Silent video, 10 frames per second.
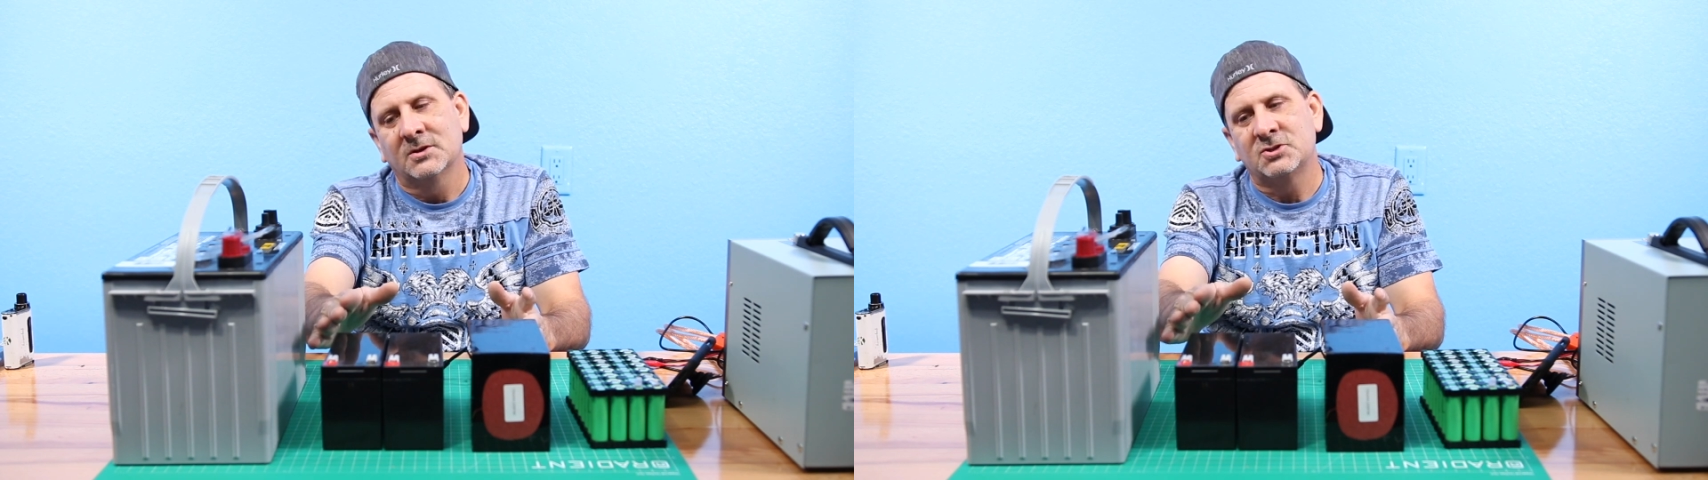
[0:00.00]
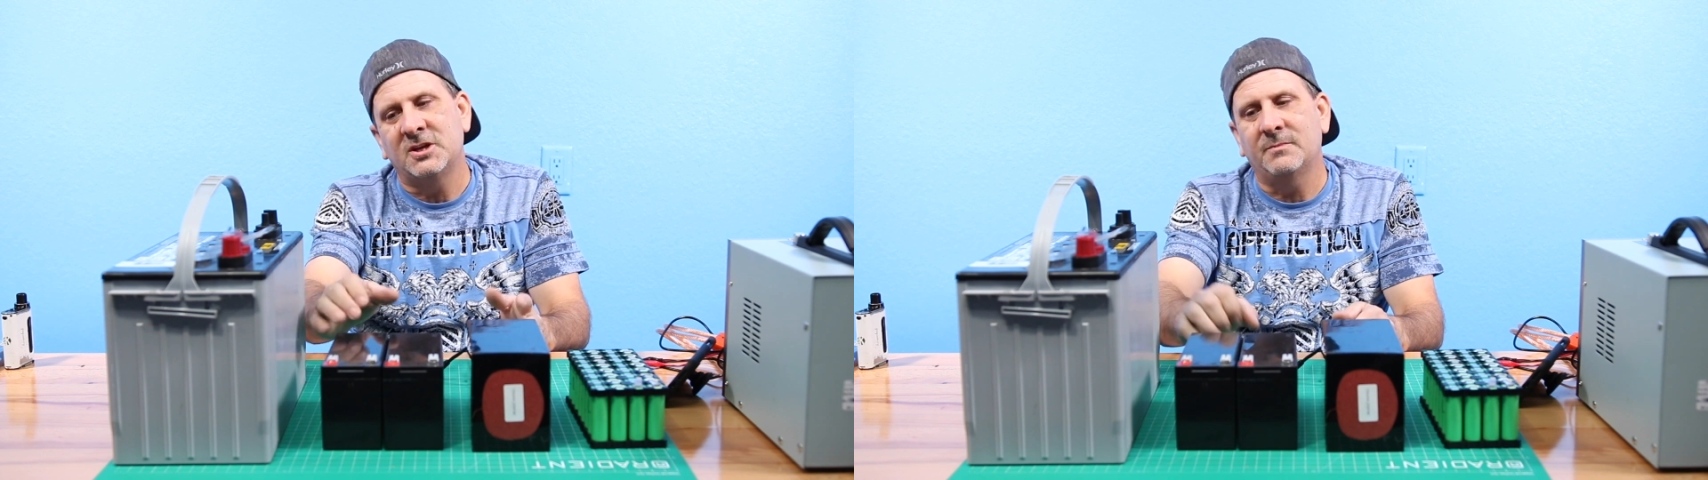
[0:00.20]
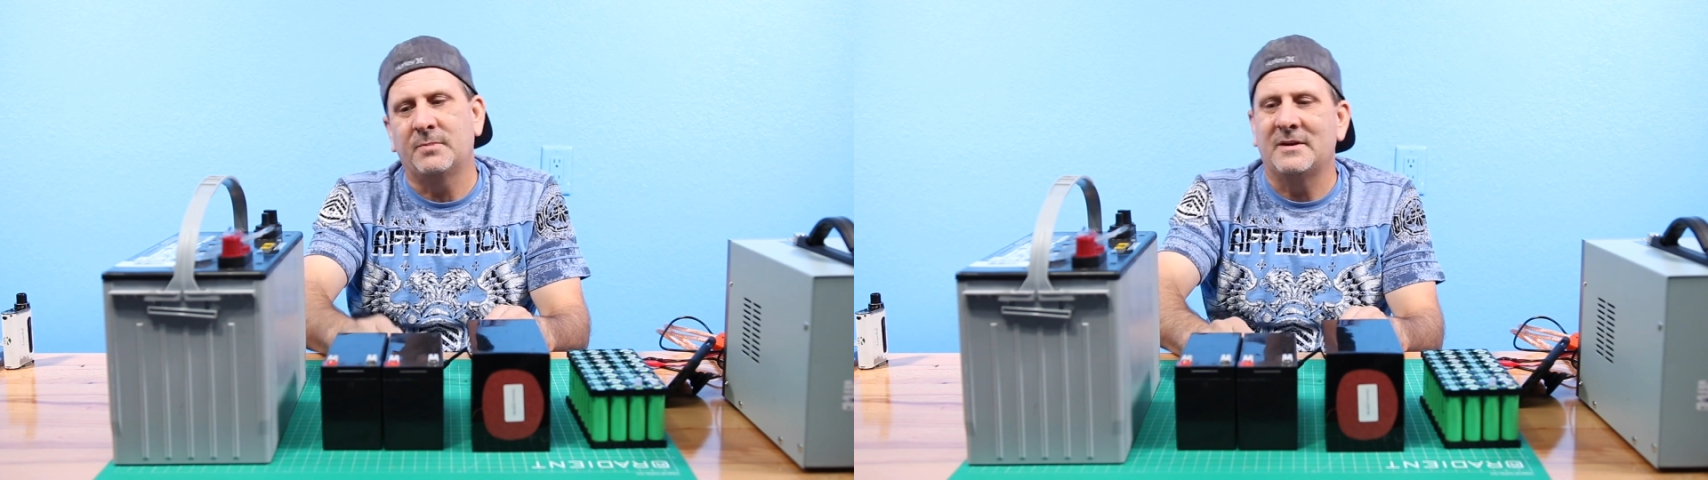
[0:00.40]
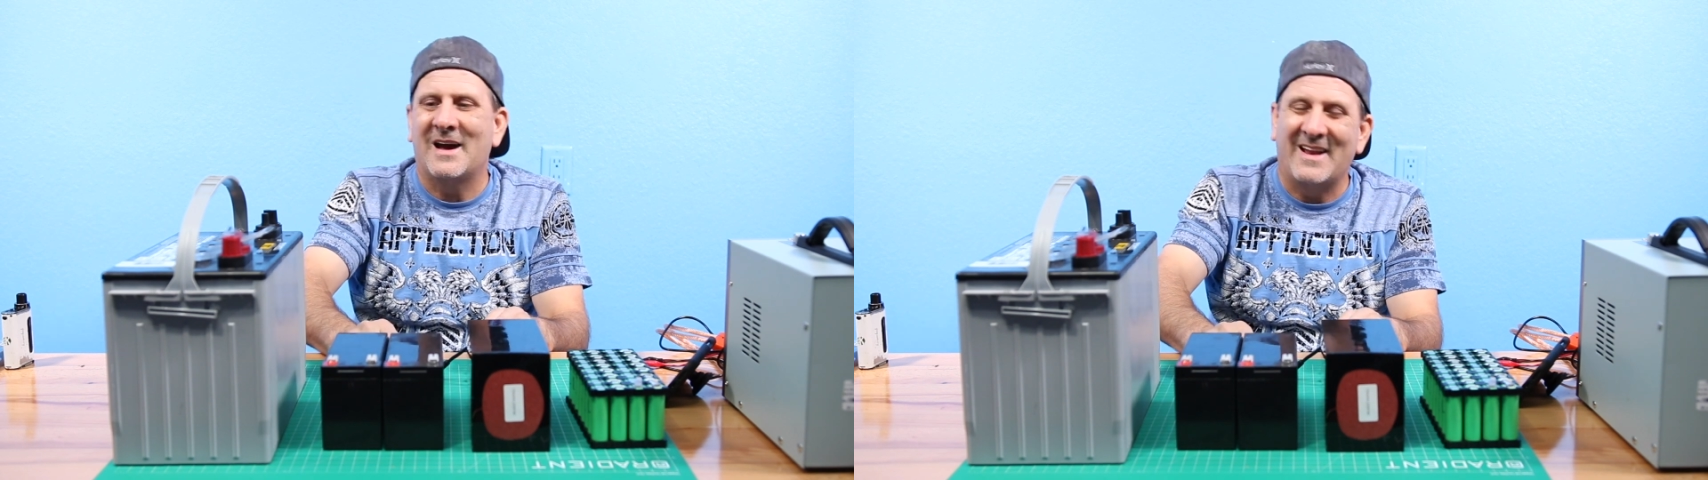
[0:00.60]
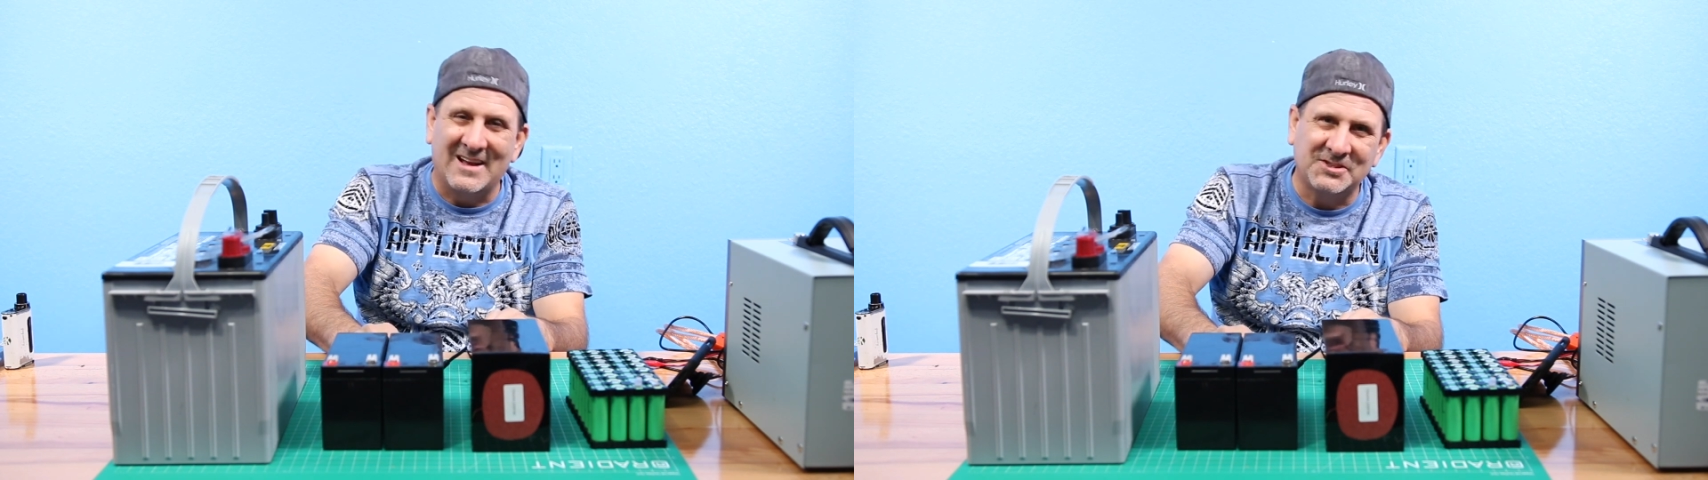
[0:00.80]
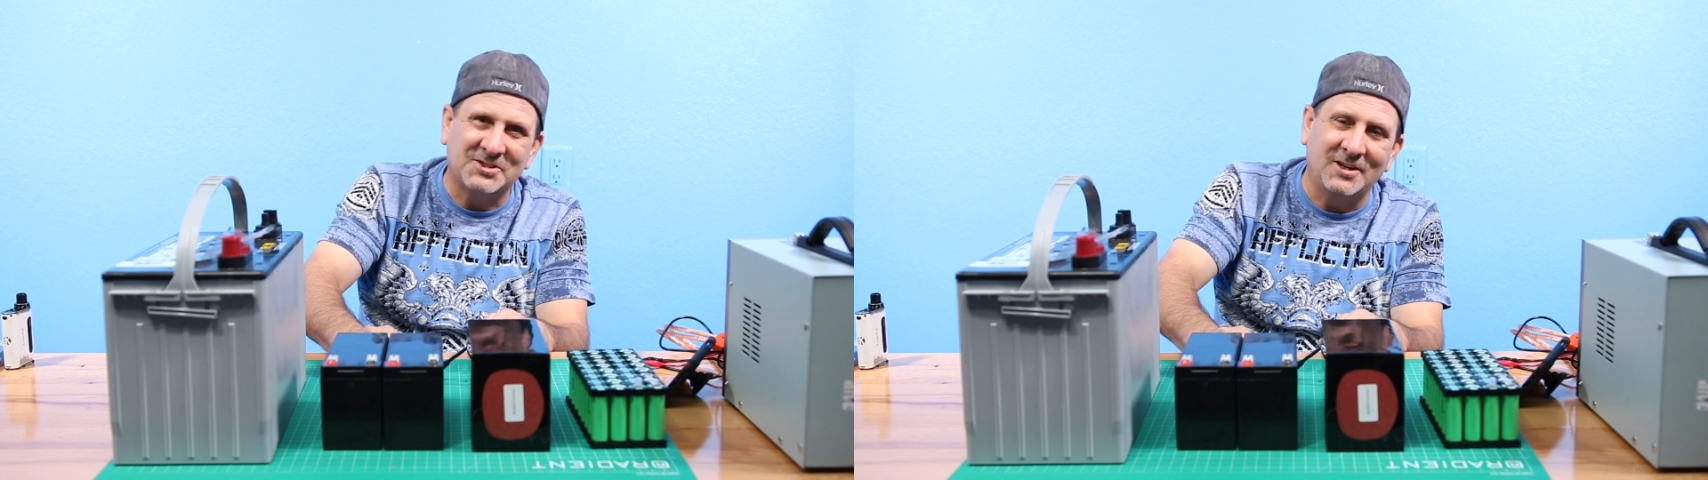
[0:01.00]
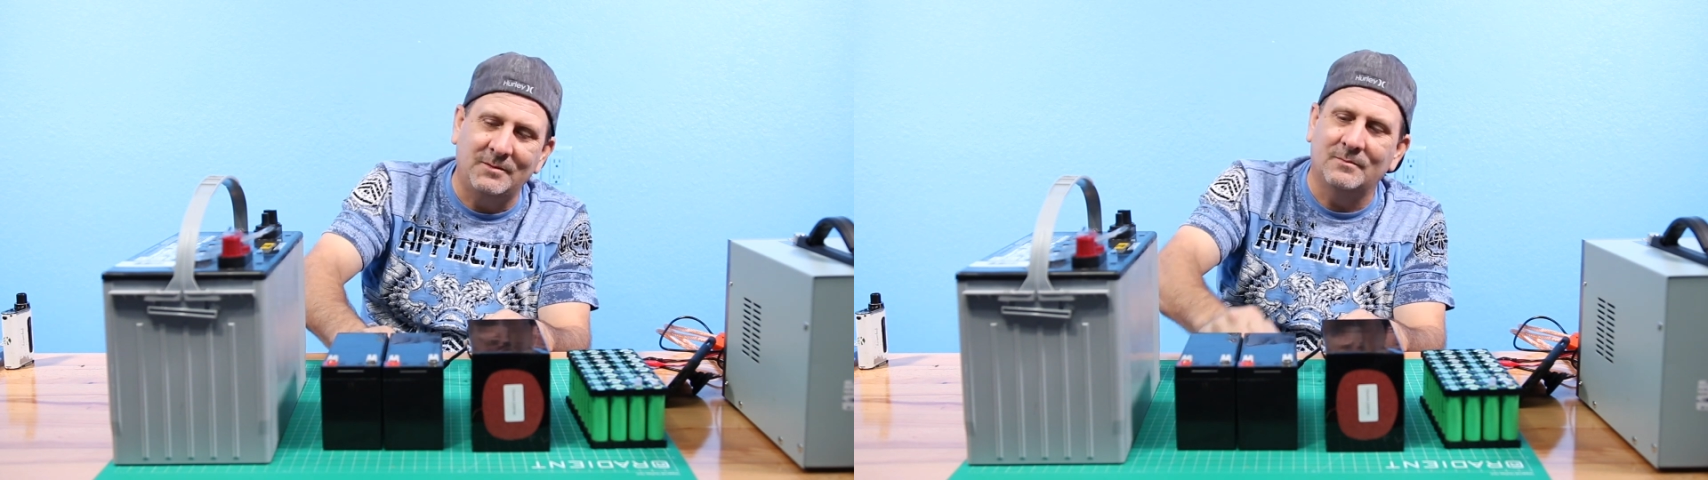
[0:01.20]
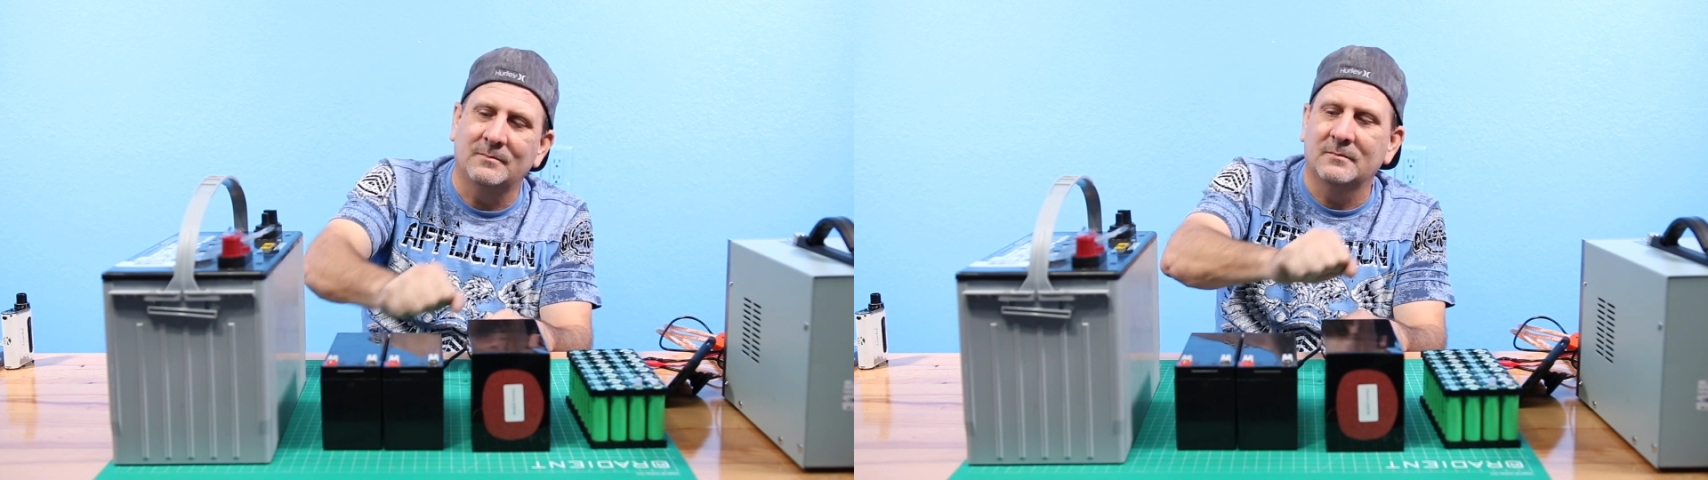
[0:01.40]
Cheap but not as
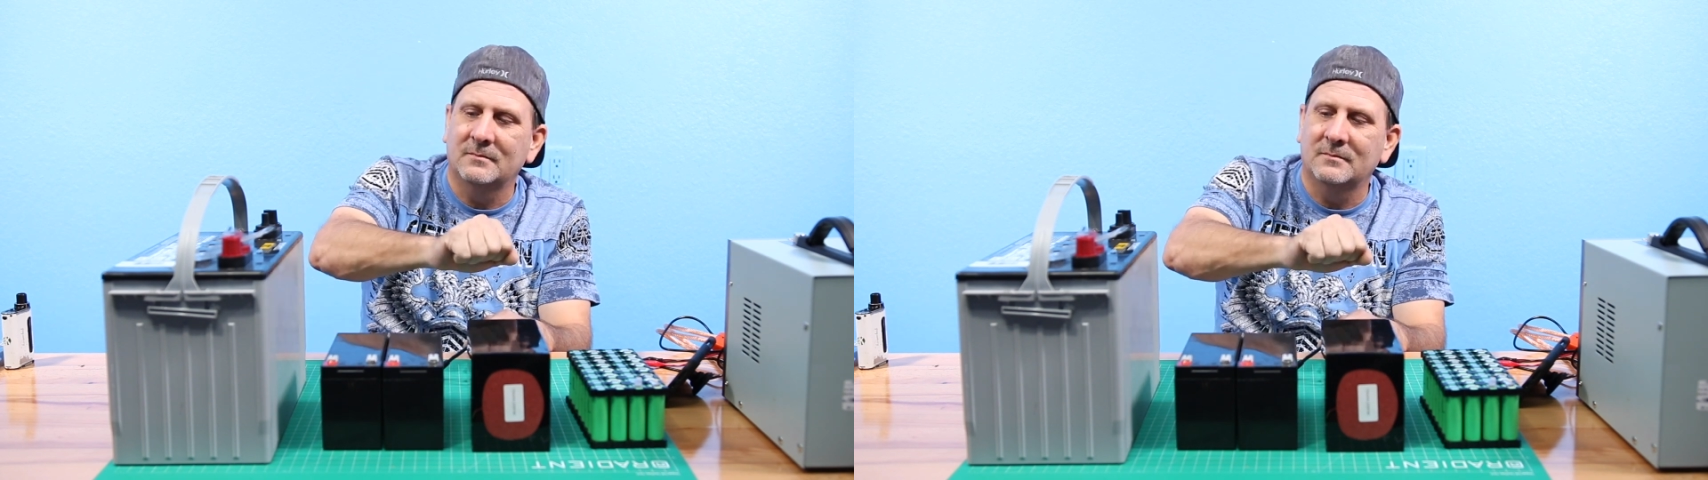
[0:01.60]
cheap,